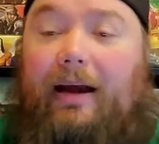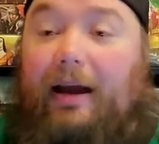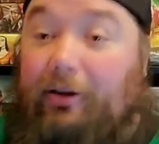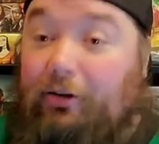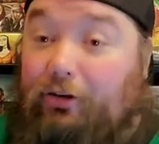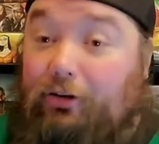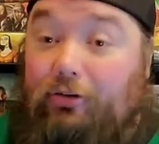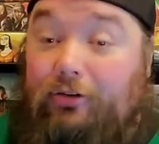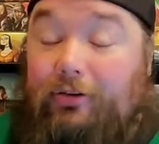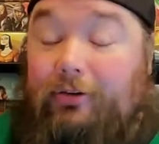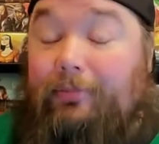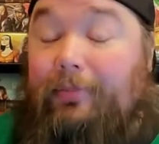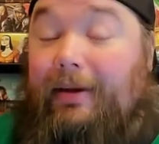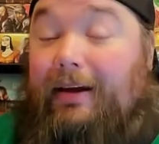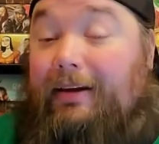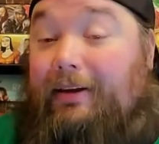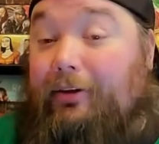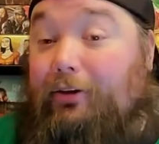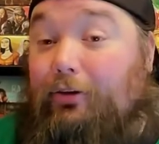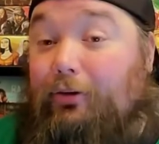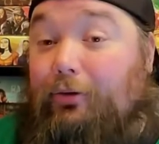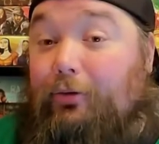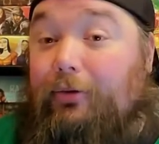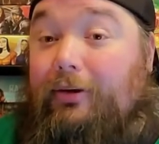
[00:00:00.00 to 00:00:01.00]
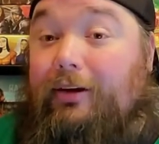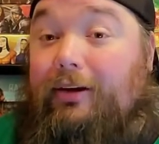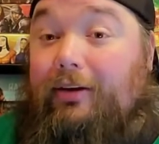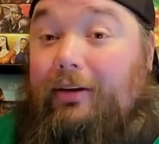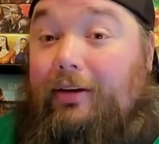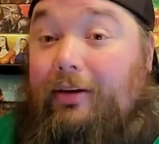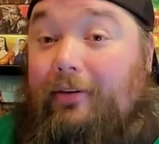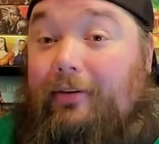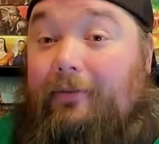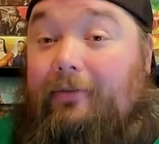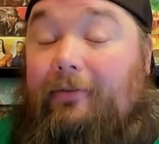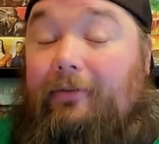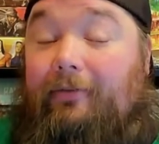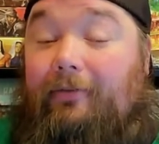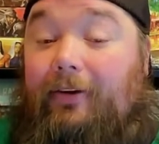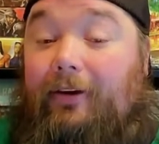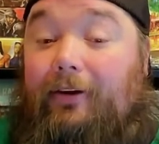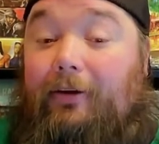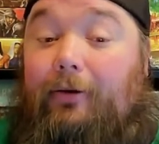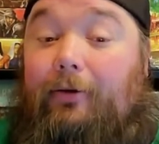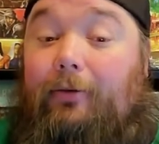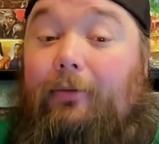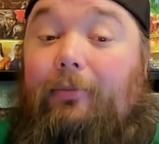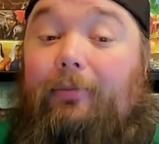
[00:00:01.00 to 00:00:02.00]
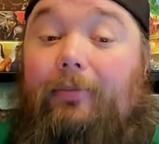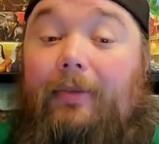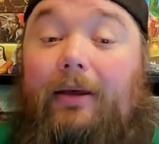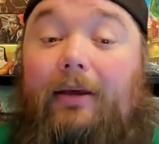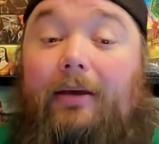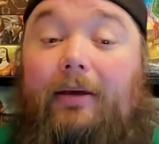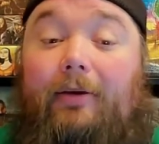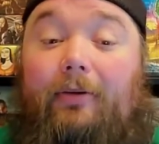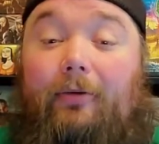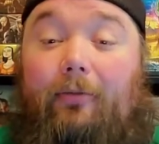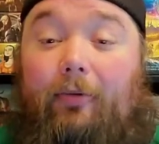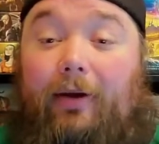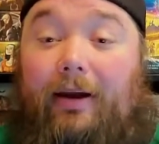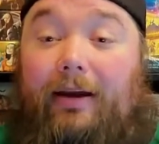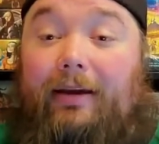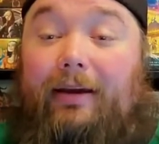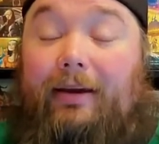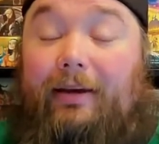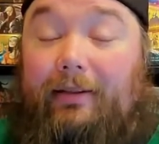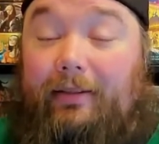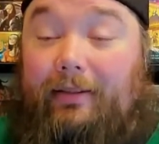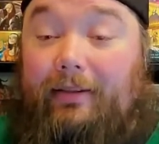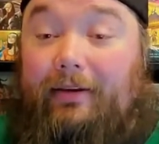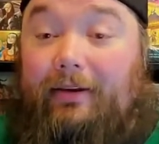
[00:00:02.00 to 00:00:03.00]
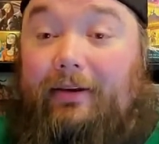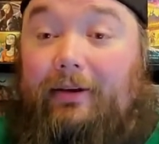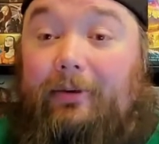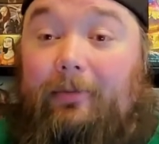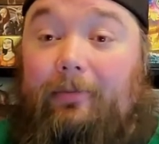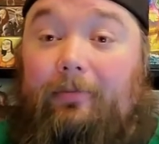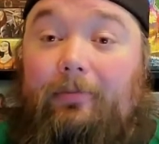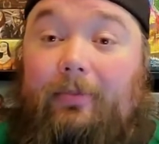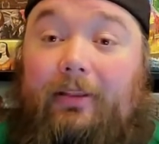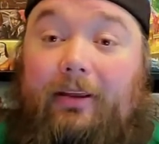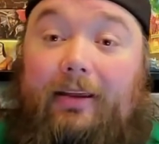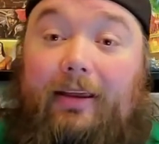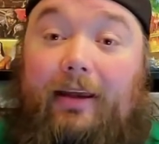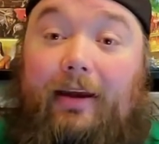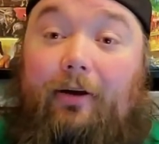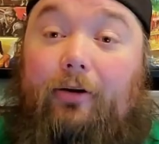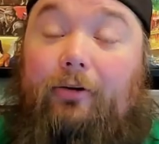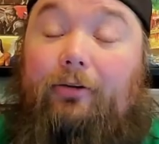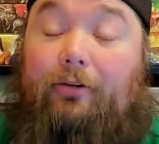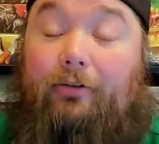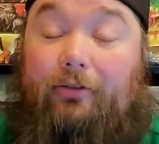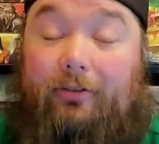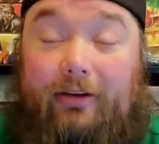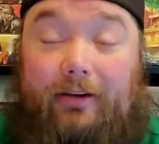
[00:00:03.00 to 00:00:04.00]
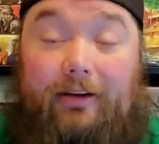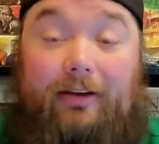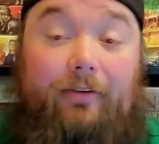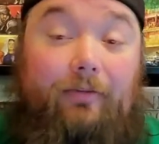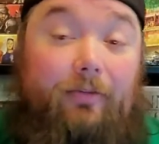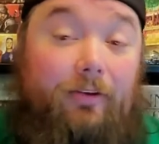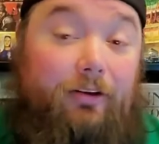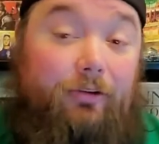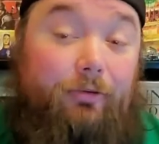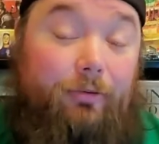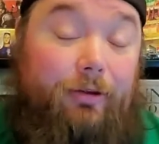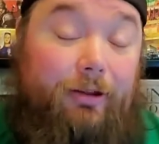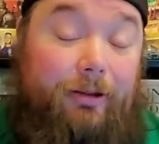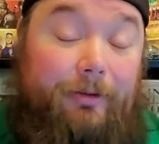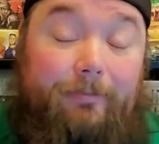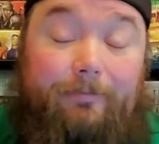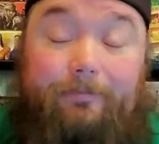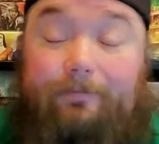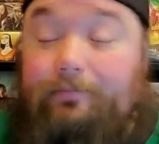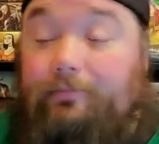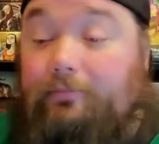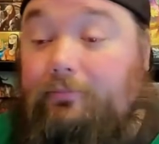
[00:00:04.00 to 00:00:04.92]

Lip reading: I should make a new video ranking the characters individually.